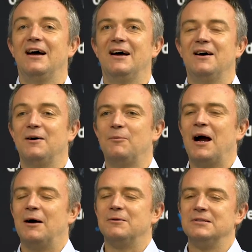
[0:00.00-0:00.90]
I learn?
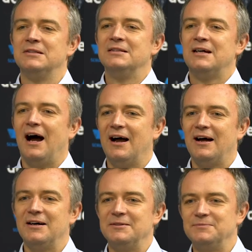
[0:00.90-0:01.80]
Wow.
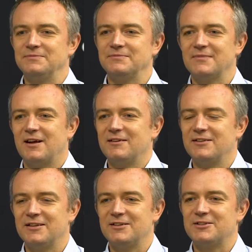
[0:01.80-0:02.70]
I
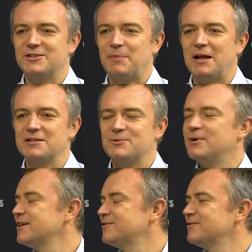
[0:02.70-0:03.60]
learned that Japan's
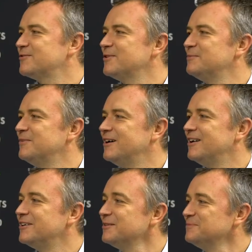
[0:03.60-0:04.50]
quite different from
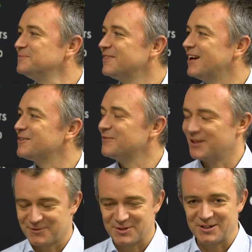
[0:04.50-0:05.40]
London. Yeah.
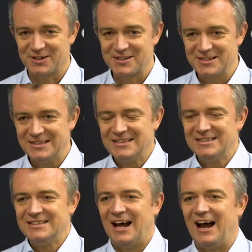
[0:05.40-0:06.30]
That's for starters.
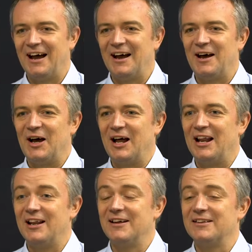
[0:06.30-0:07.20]

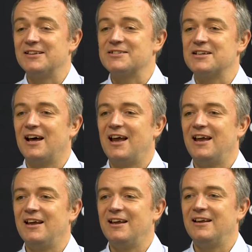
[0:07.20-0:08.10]
I learned
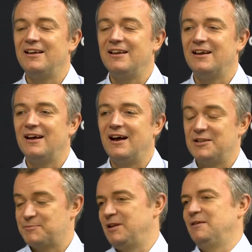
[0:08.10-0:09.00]
that
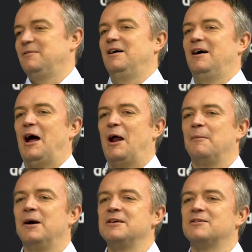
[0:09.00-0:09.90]
it's been
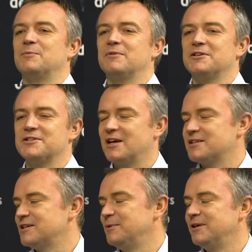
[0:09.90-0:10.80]
an amazing operation to
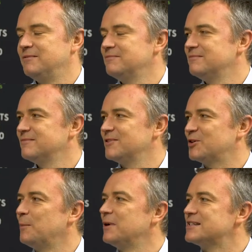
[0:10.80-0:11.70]
get so many
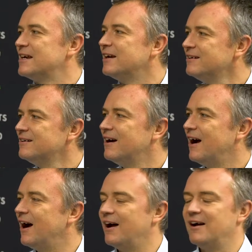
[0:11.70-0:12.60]
companies here.
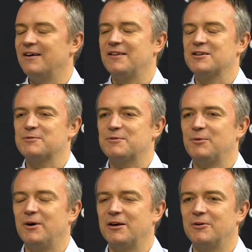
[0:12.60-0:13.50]
Yeah. That's
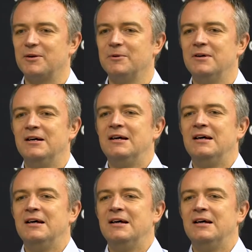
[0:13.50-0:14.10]
quite incredible.